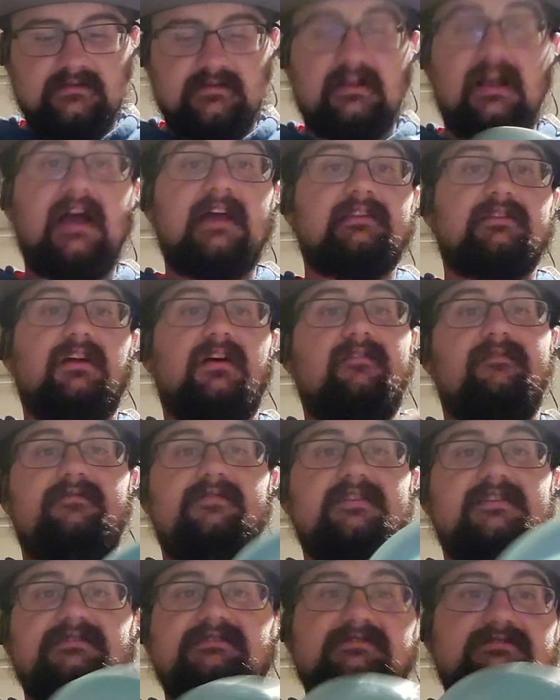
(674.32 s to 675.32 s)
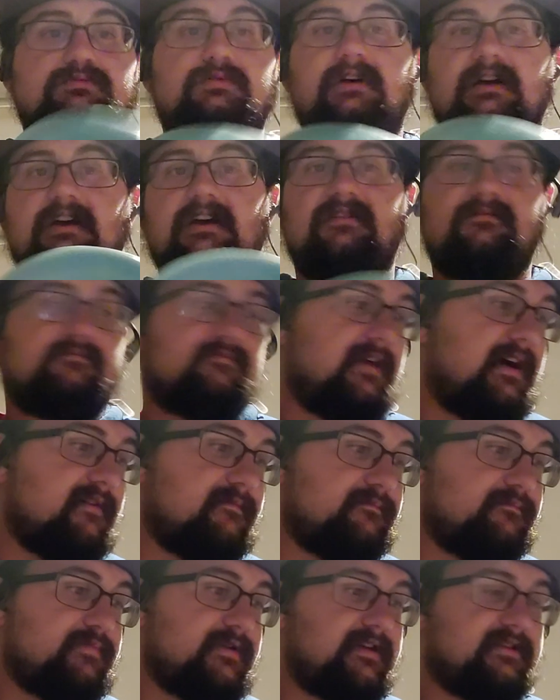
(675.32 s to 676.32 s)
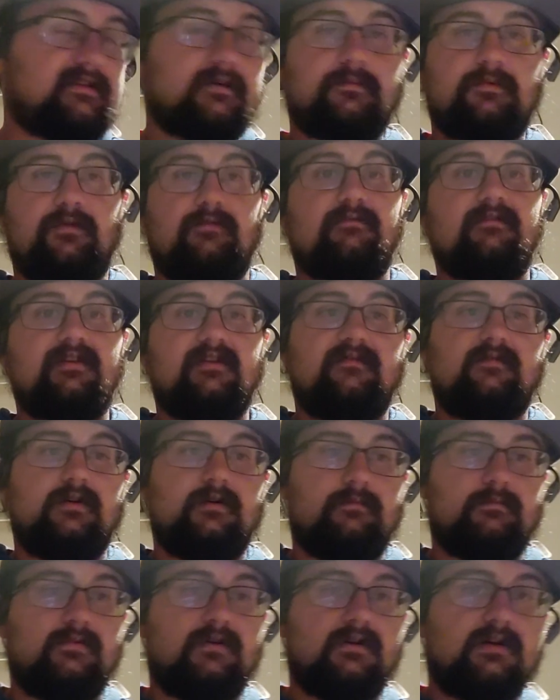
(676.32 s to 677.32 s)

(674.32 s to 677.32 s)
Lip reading: I love these. That's why I picked up 3 of them.